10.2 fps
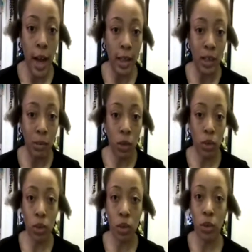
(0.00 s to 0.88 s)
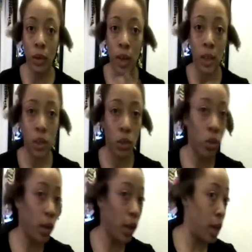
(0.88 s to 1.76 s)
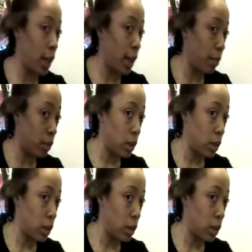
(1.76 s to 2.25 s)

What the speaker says: as well do is you can clip